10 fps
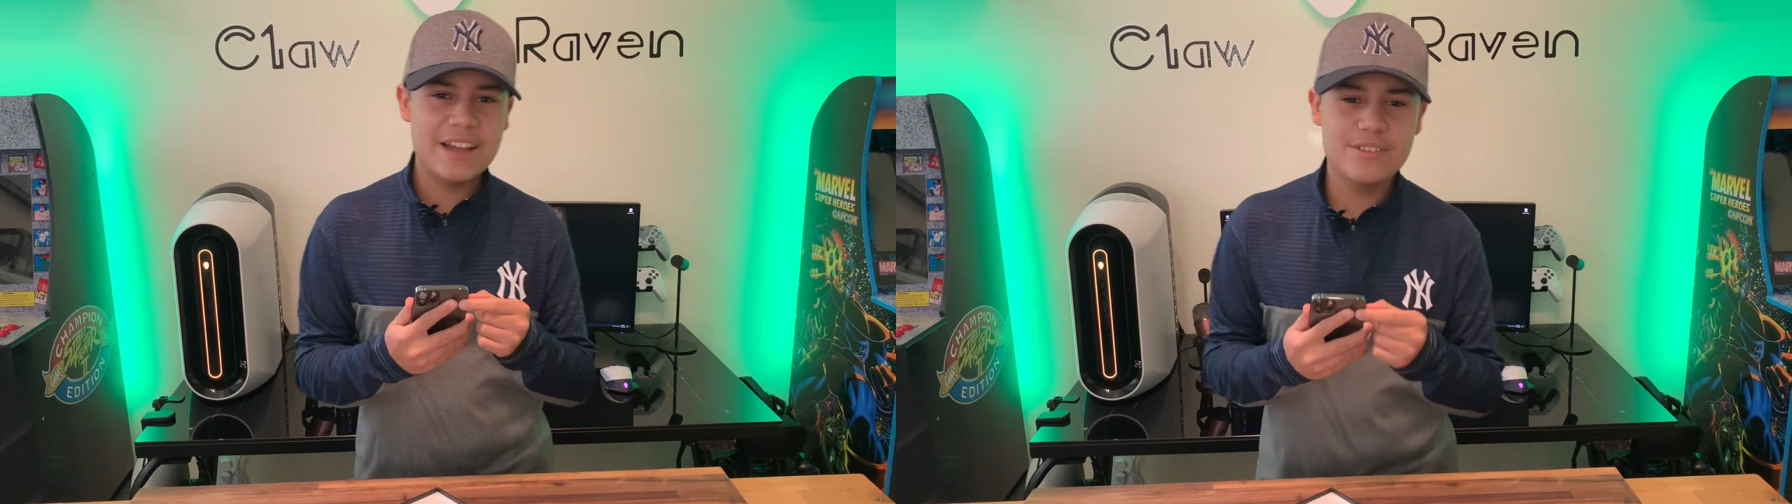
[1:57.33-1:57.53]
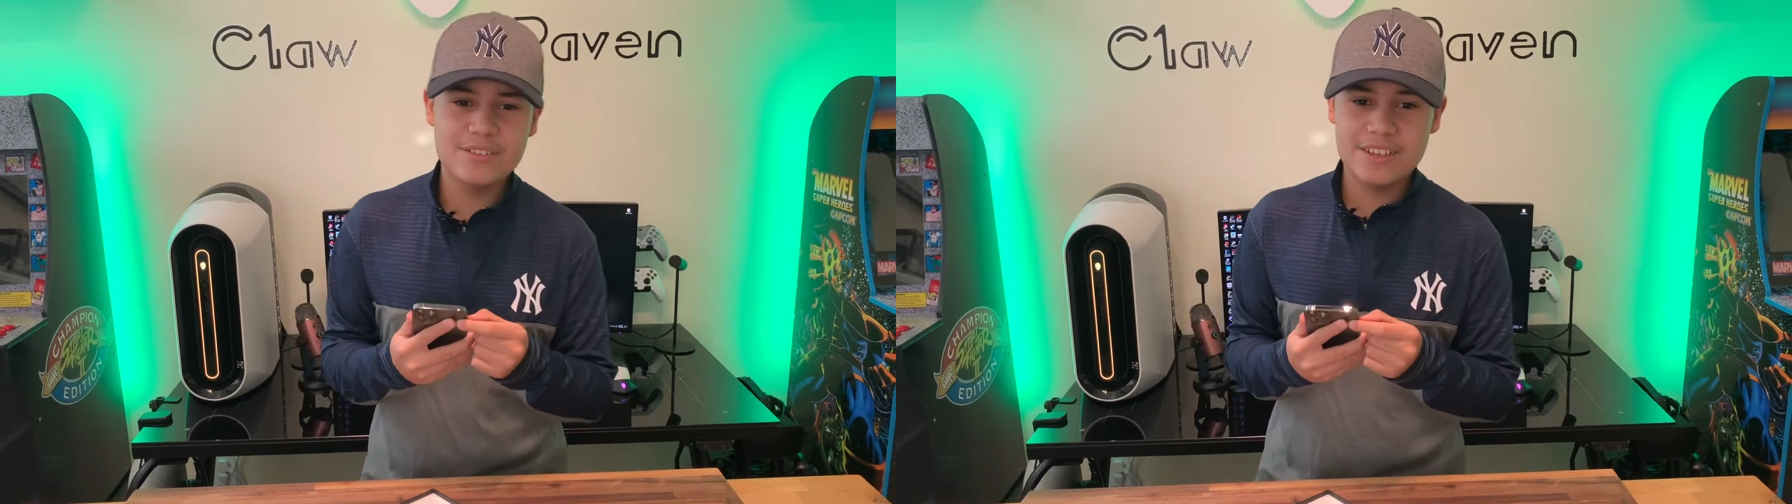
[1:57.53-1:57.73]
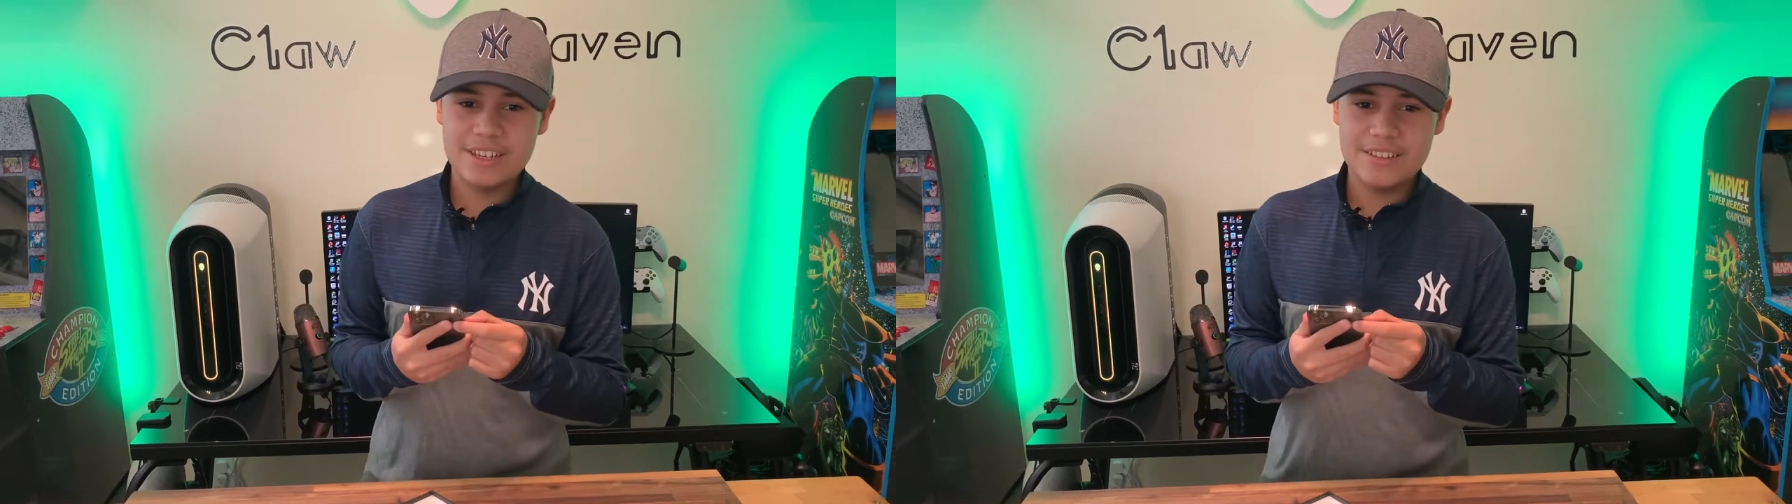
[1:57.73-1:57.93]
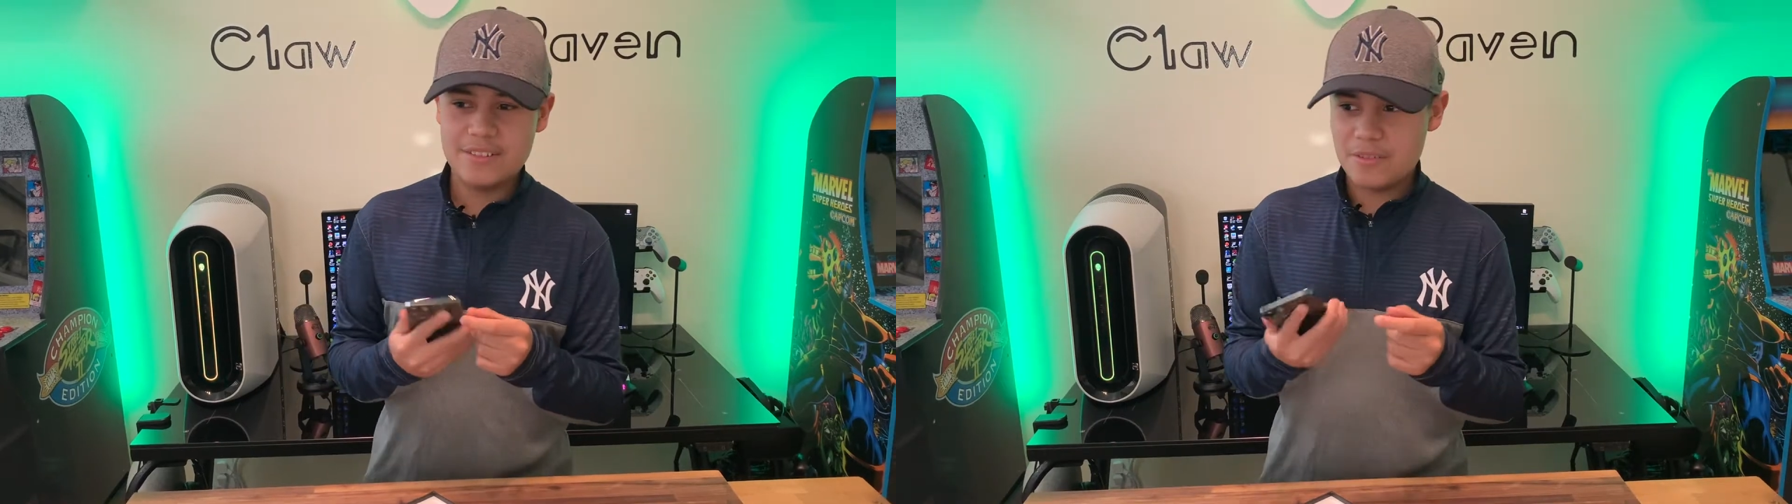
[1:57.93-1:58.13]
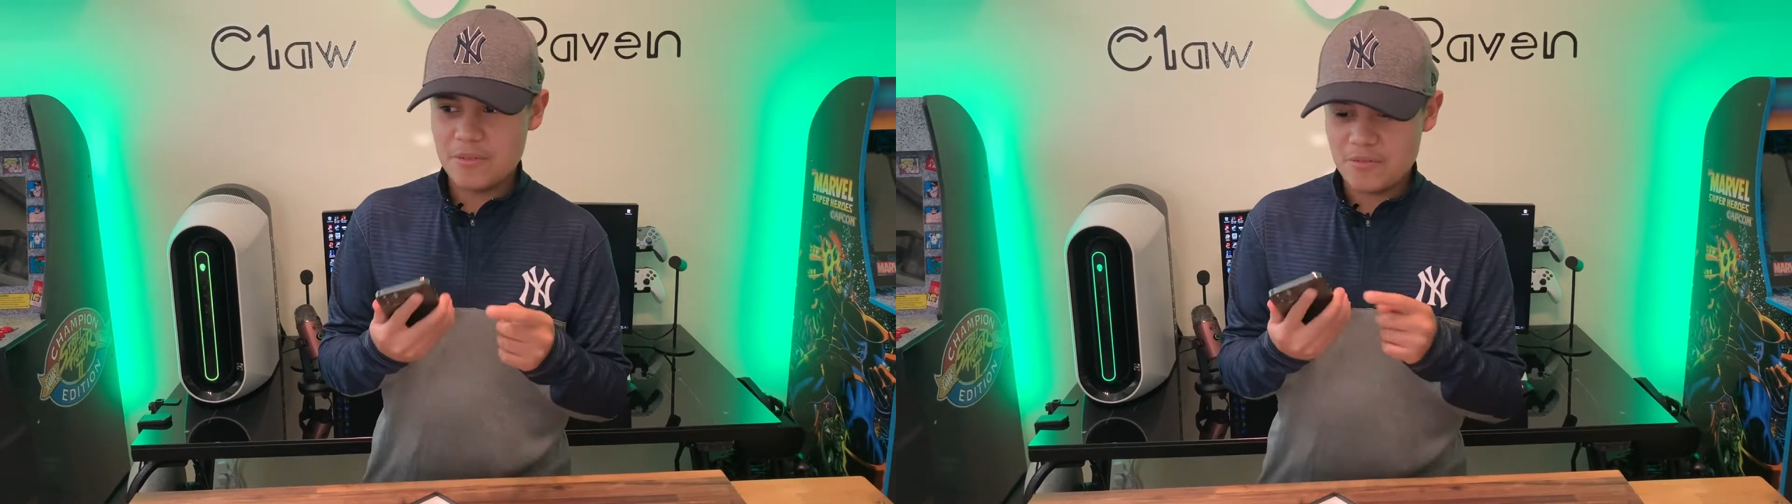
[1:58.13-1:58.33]
that was like
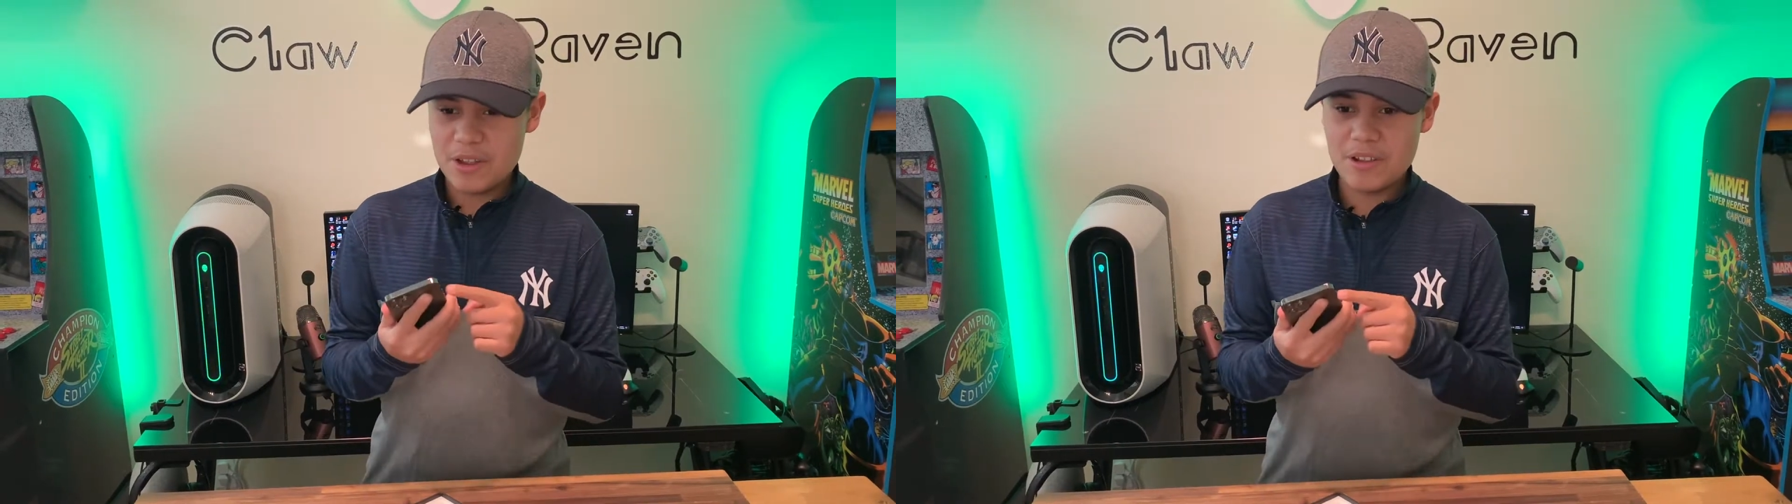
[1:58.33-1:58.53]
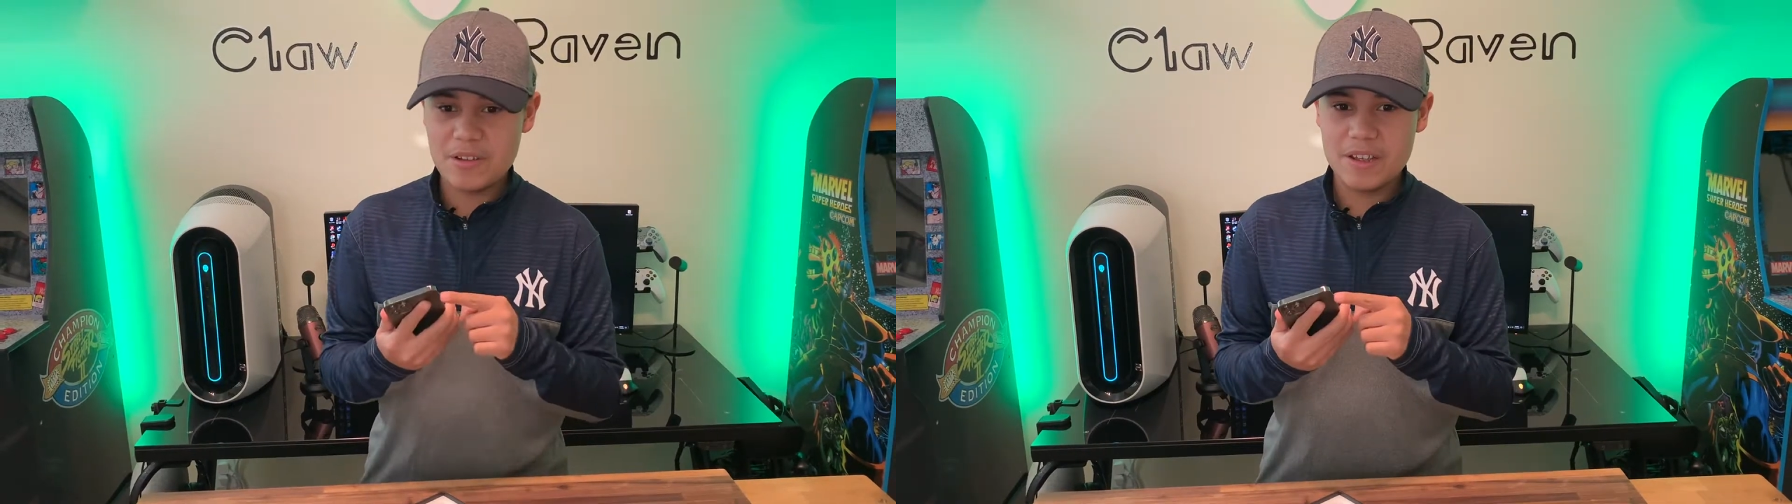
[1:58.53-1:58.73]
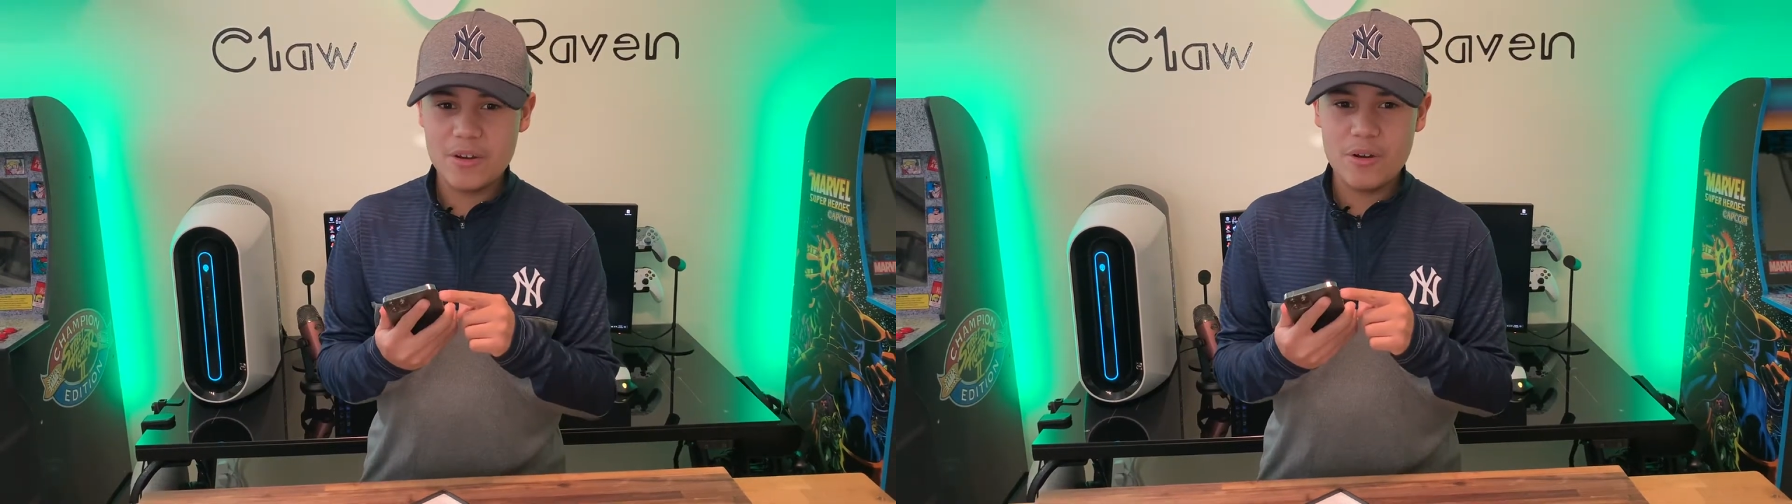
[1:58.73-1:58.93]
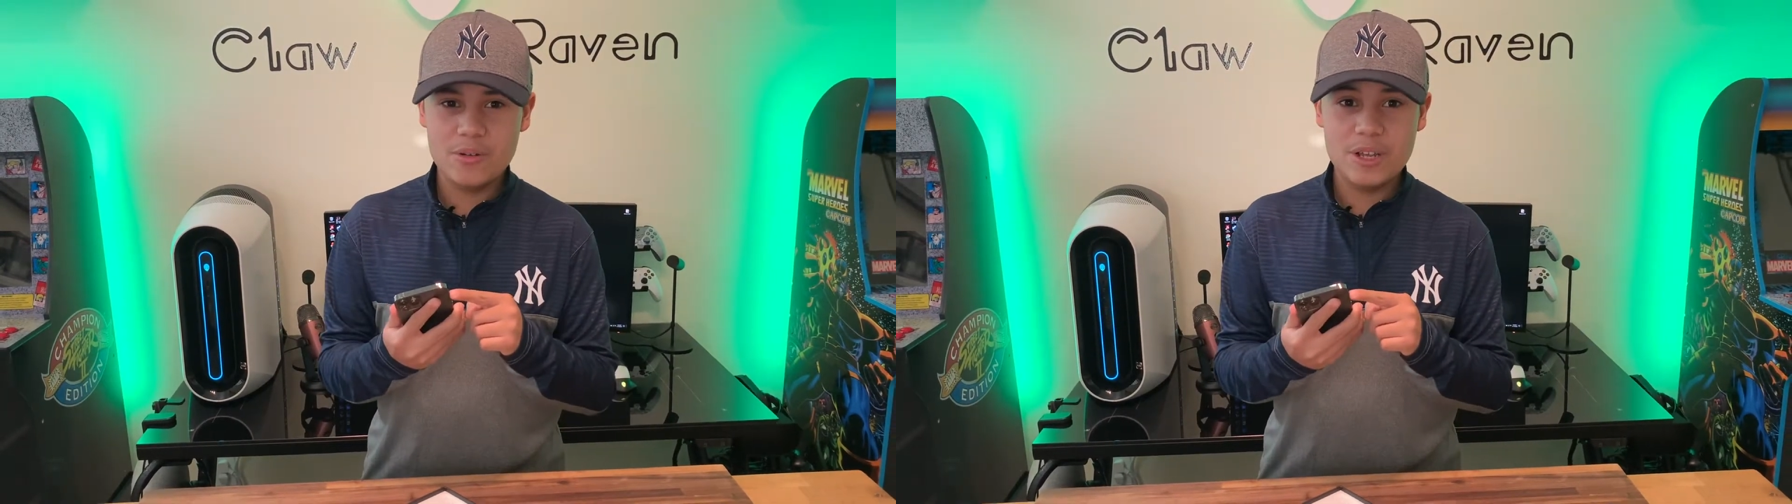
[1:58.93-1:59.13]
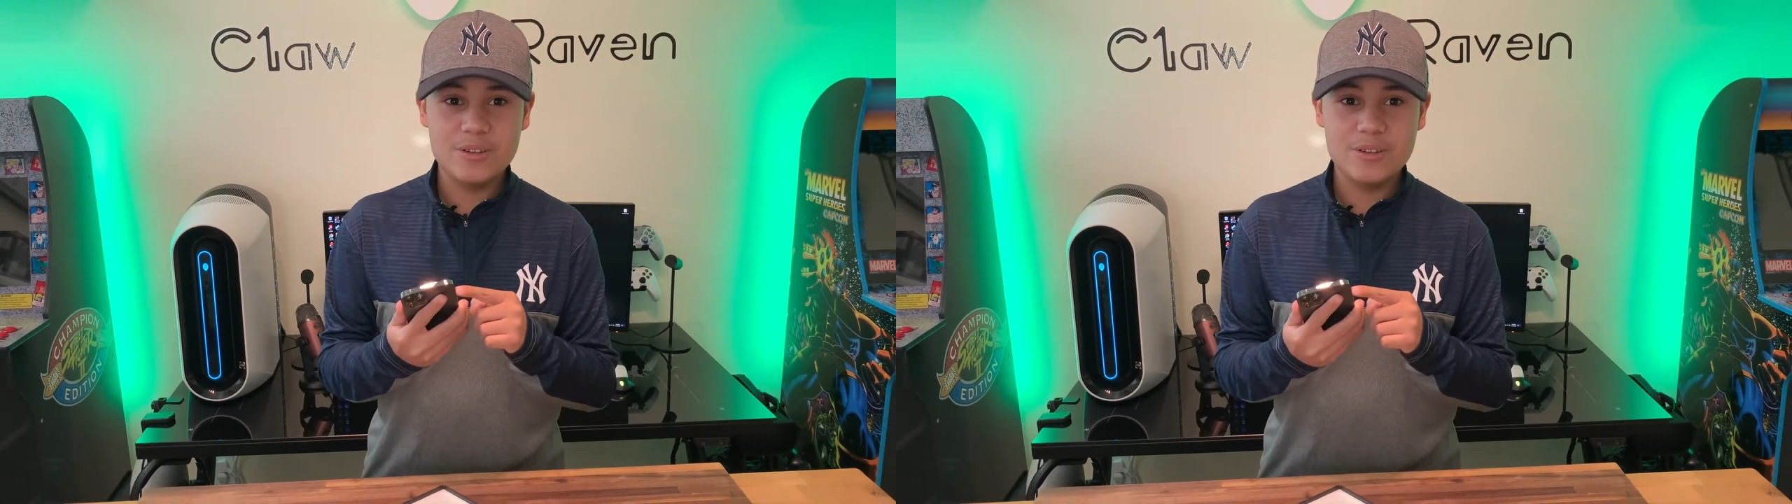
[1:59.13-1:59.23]
really old.